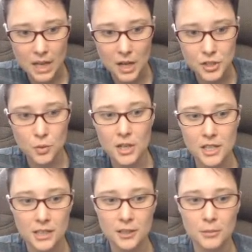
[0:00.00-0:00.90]
I do want
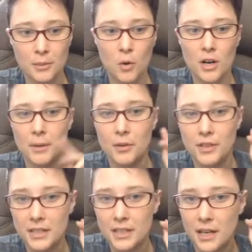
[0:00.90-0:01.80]
to talk a little bit more
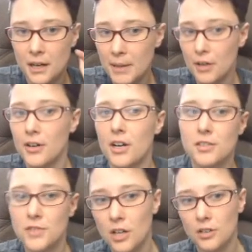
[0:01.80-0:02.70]
about the paradox
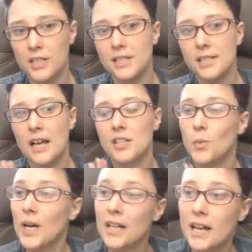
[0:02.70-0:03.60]
of tolerance as
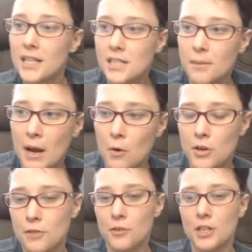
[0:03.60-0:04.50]
well as the
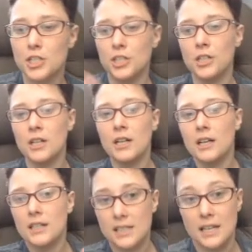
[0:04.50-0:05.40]
power differential,
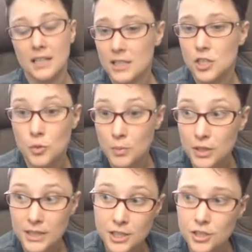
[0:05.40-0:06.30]
because I think that's
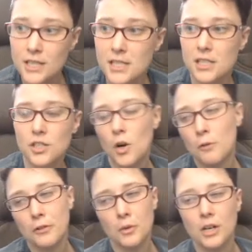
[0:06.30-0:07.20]
super interesting. So
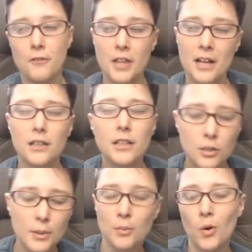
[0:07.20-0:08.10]
hopefully we'll cover that a
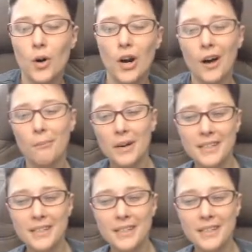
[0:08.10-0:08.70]
little bit more on